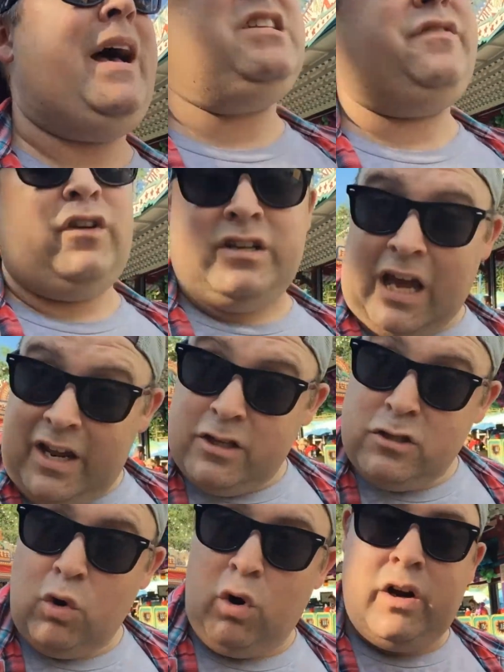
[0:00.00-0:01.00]
pass for
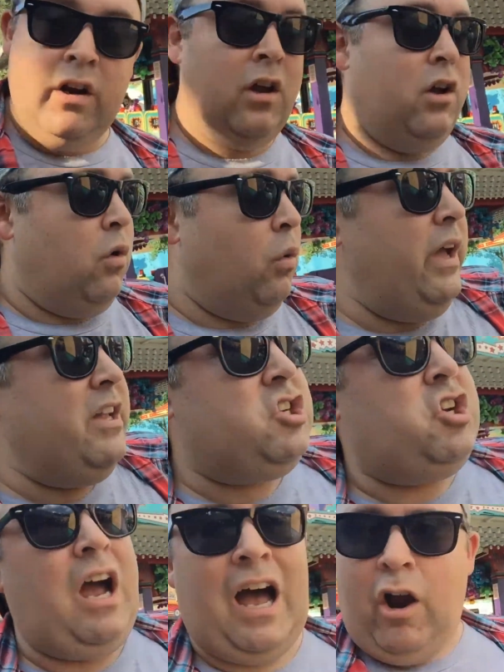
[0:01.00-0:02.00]
Dinosaur,
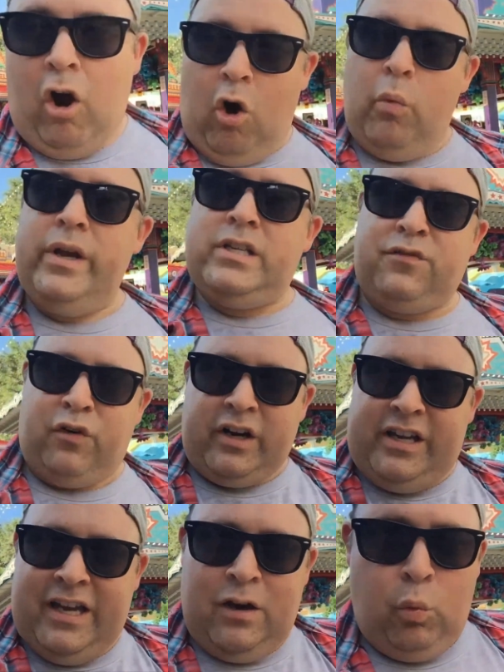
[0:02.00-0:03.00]
which I always
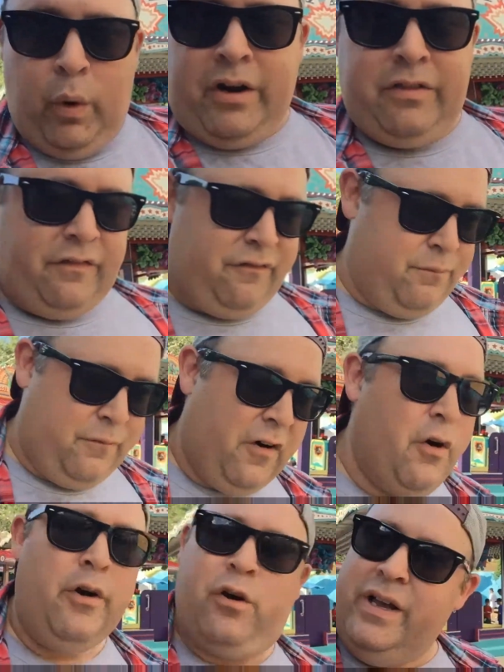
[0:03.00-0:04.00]
forget where the
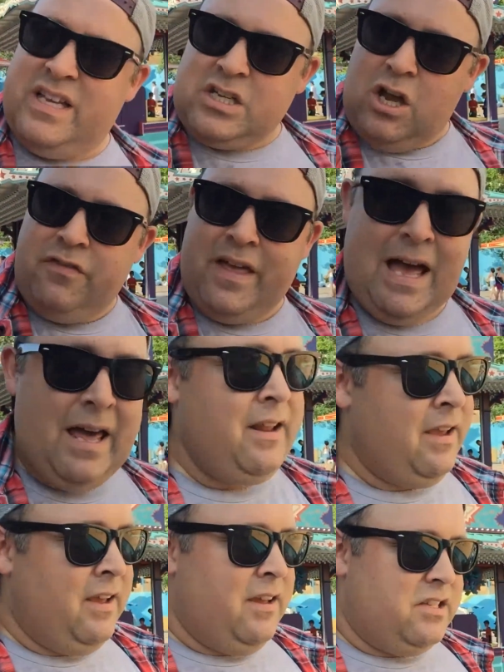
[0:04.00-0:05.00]
photo is on that,
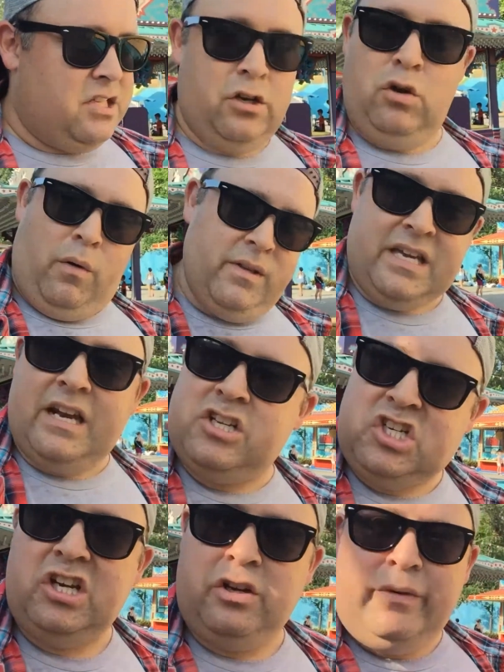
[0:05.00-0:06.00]
so you always get
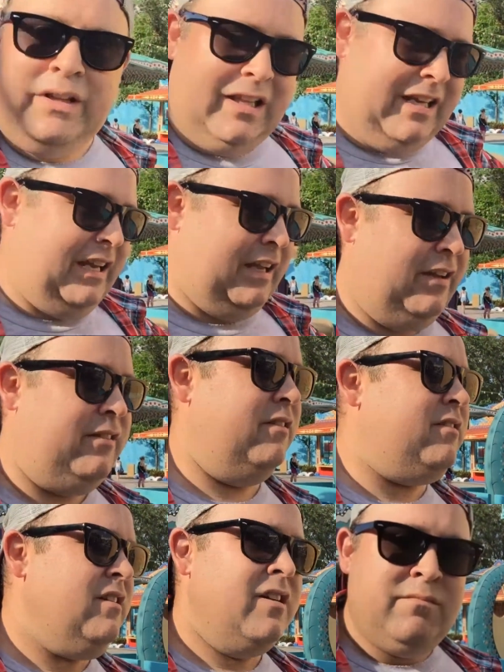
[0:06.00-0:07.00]
a genuinely
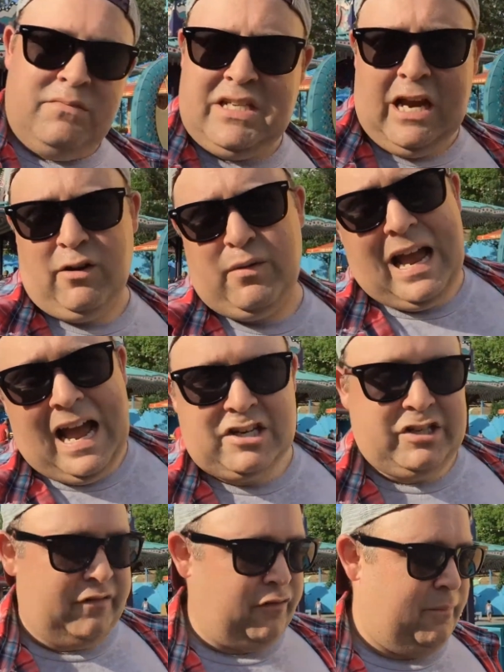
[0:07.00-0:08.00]
scared
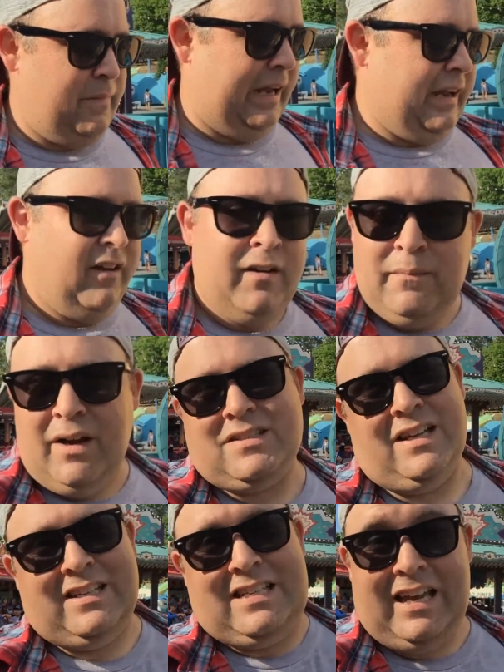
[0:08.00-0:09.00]
reaction from me,
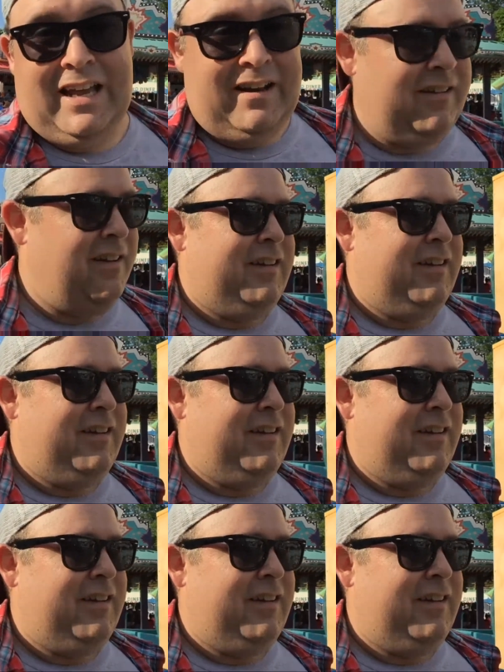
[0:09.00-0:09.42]
because like I said,